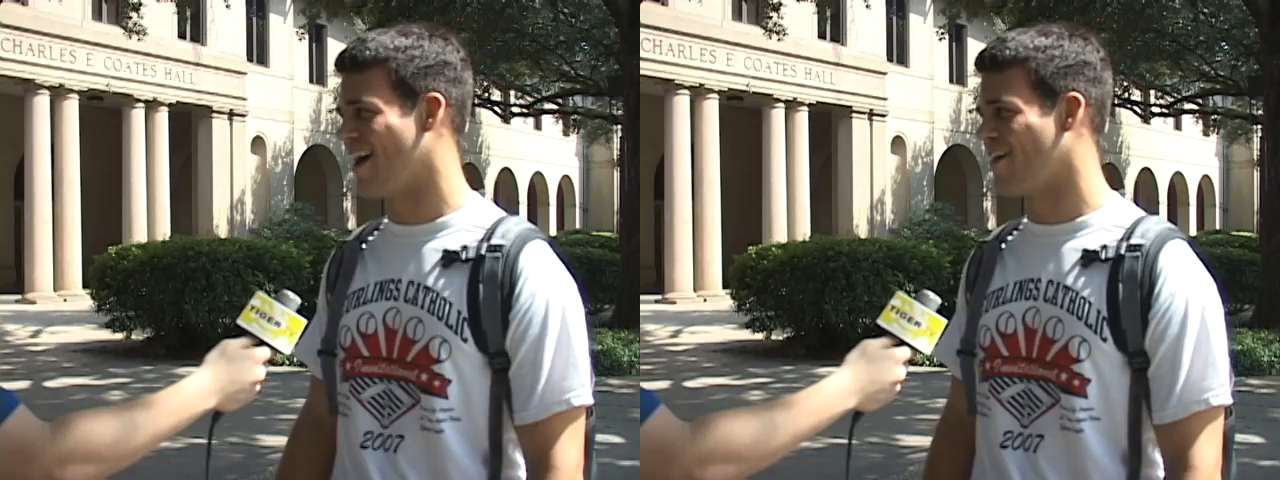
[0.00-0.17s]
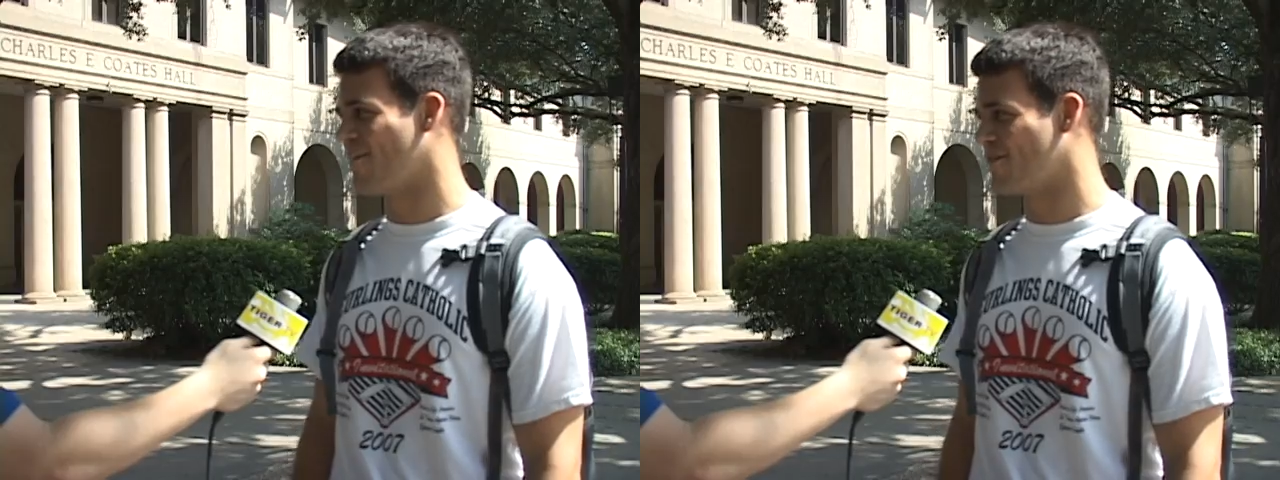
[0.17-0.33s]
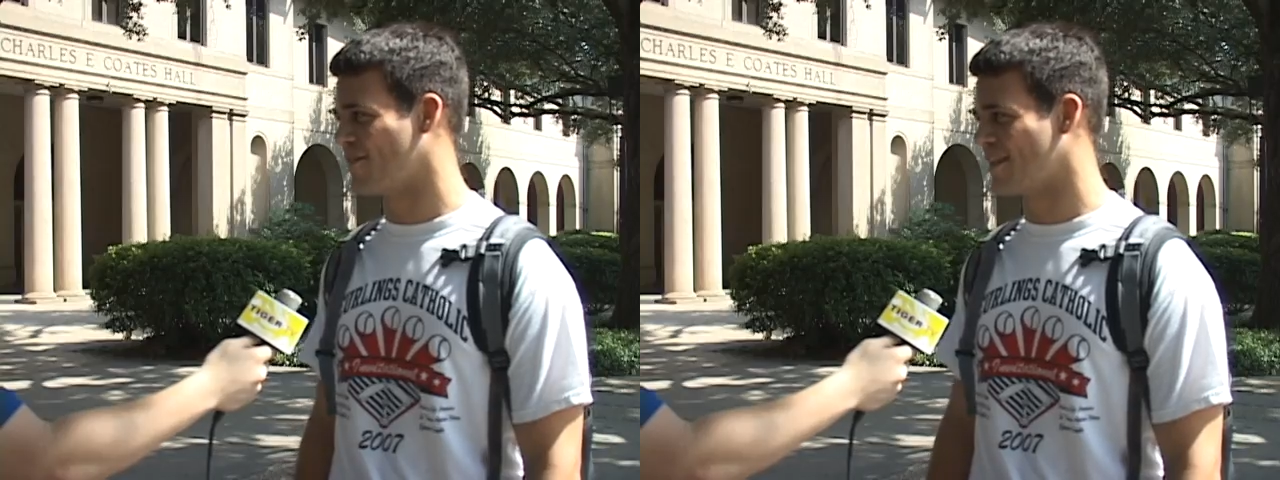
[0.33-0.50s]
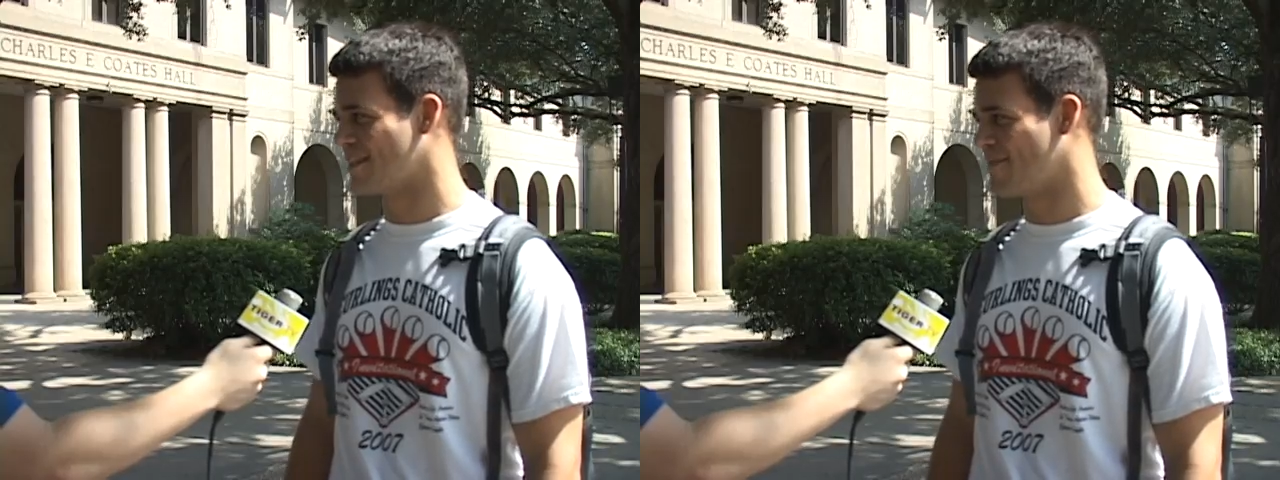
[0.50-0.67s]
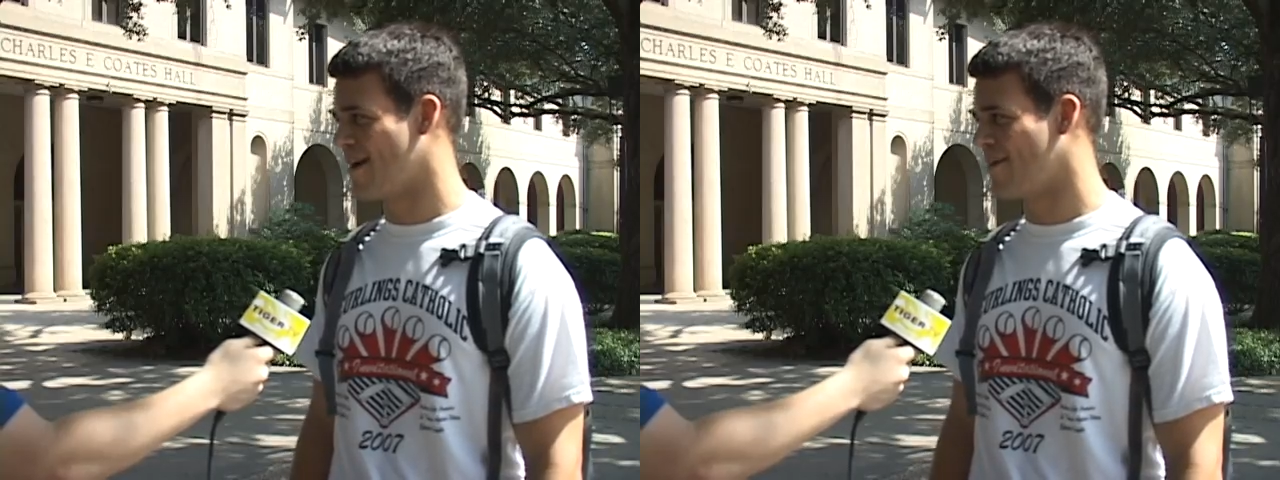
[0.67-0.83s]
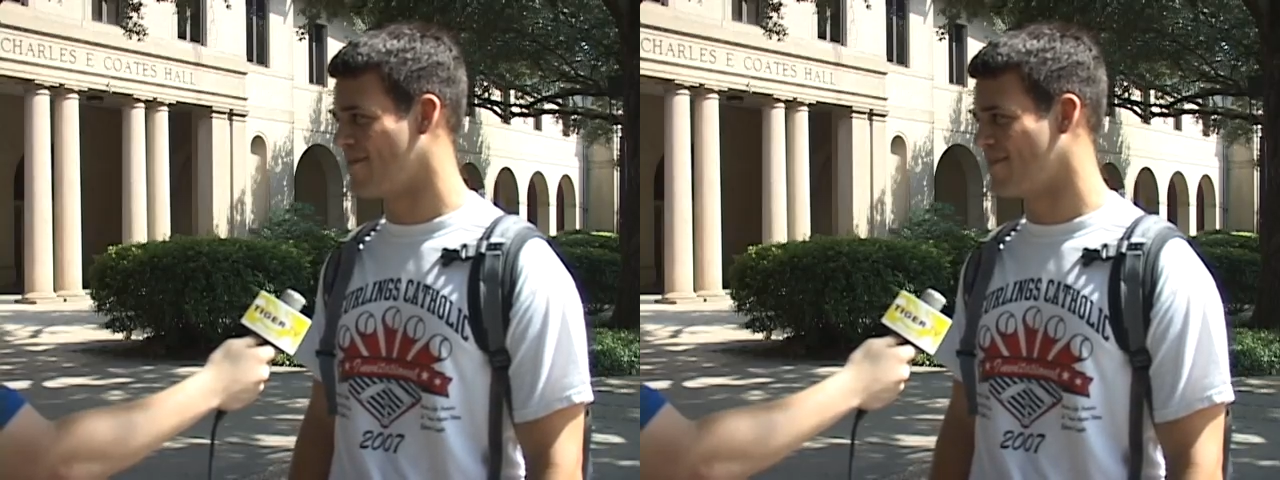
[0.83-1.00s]
I heard a few things
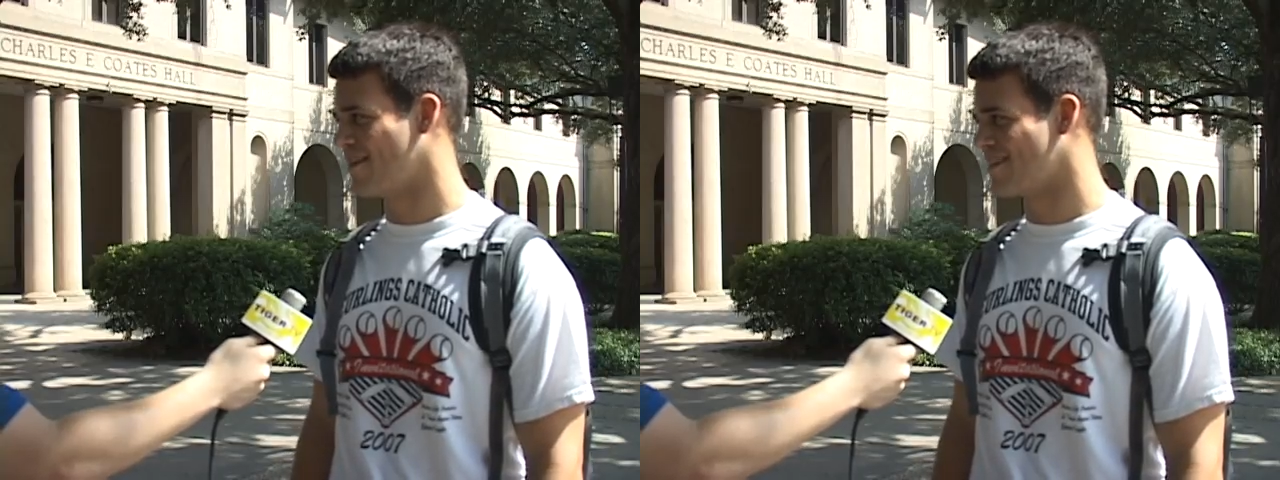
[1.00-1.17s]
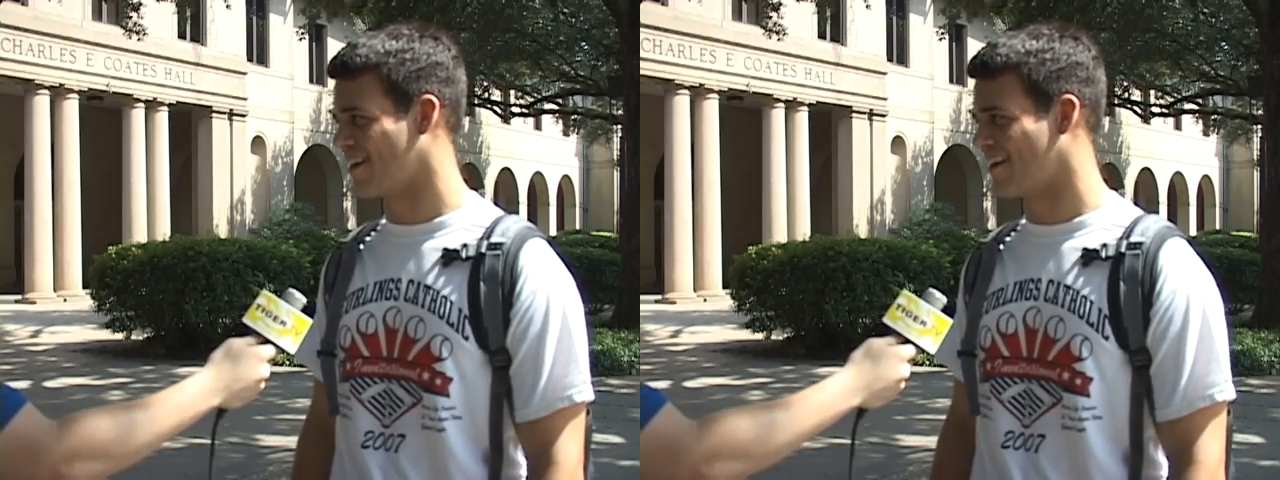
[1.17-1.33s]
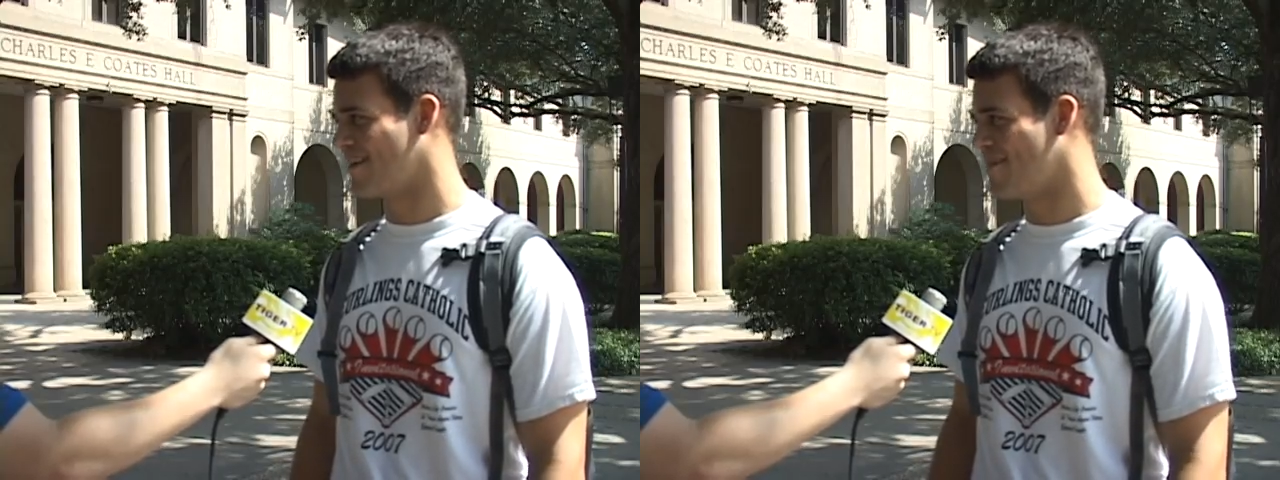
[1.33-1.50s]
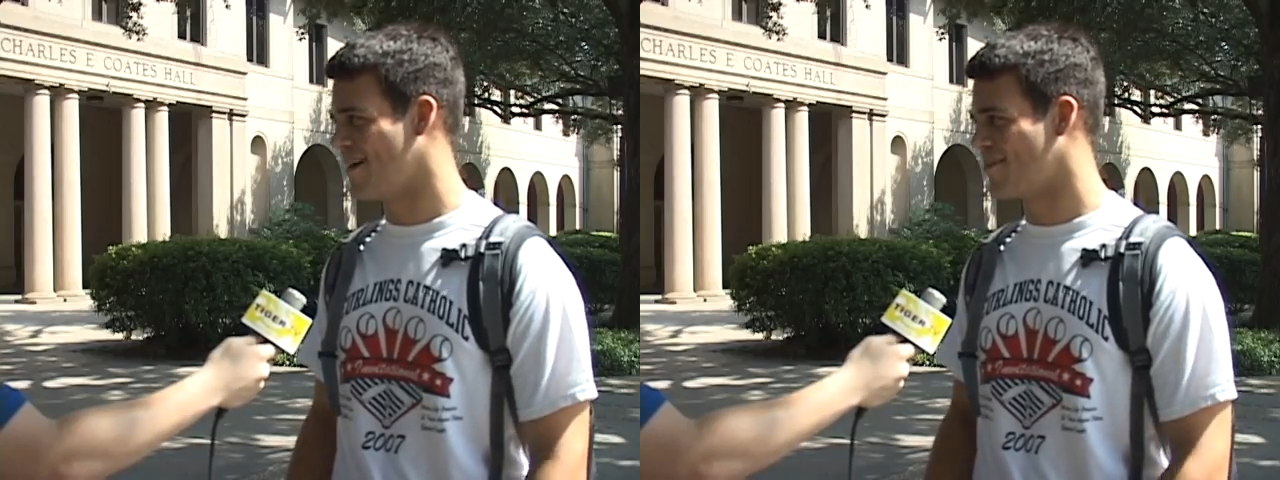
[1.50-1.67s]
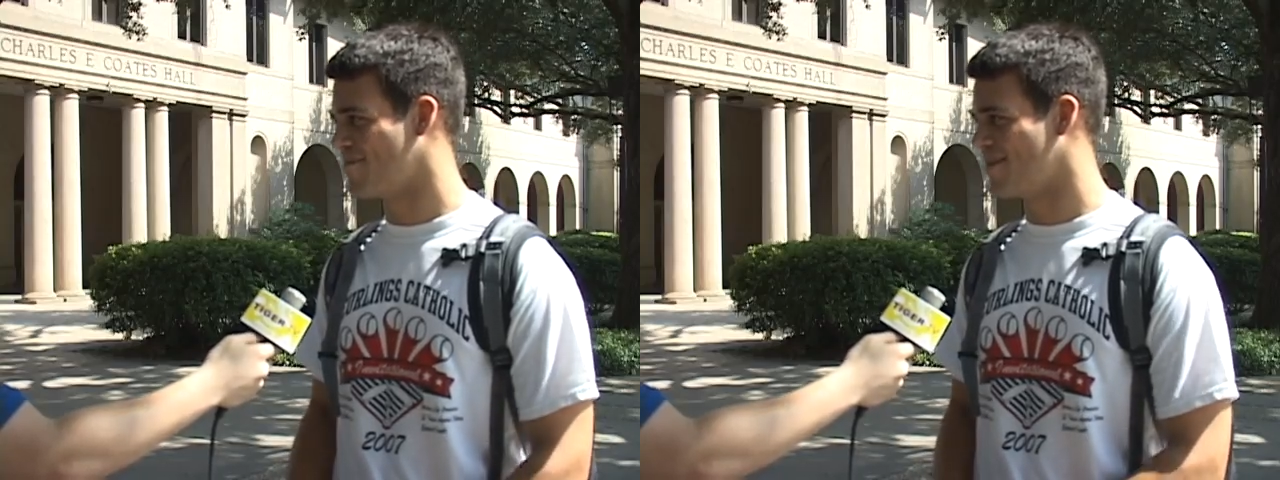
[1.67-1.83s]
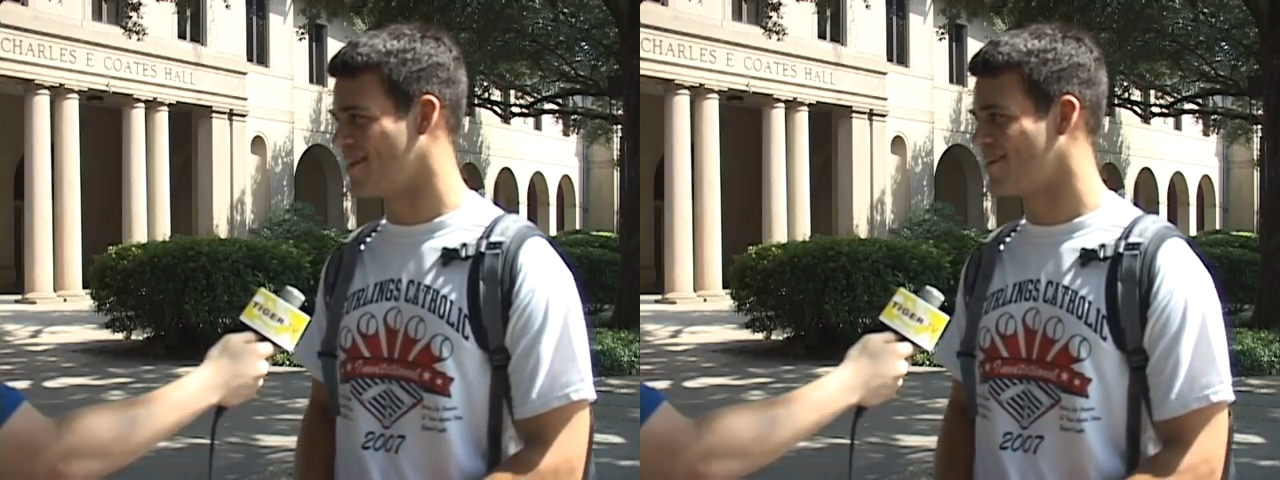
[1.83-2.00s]
about it, but it's not going to bother
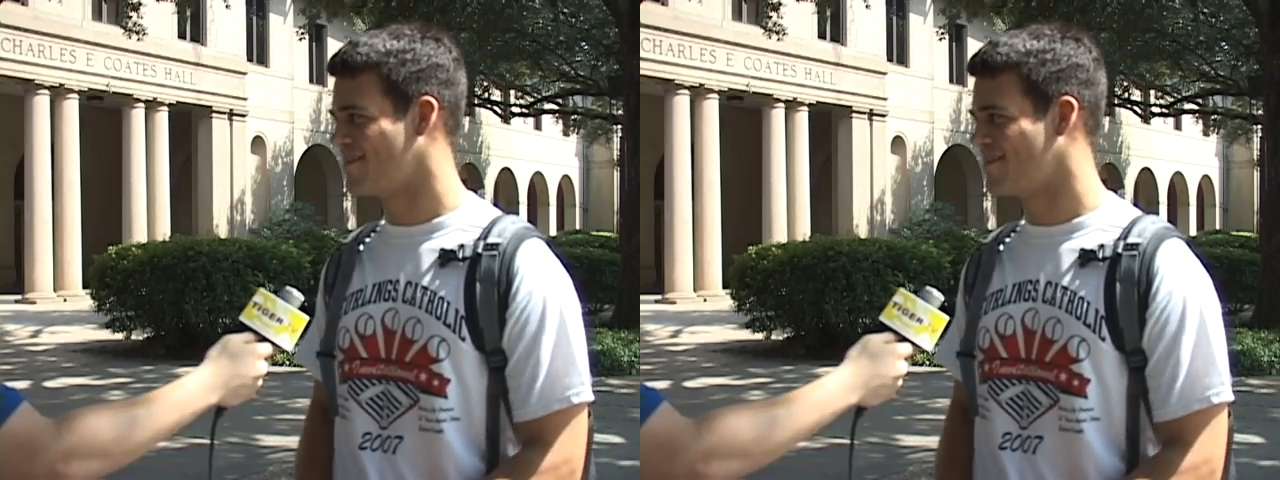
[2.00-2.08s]
me.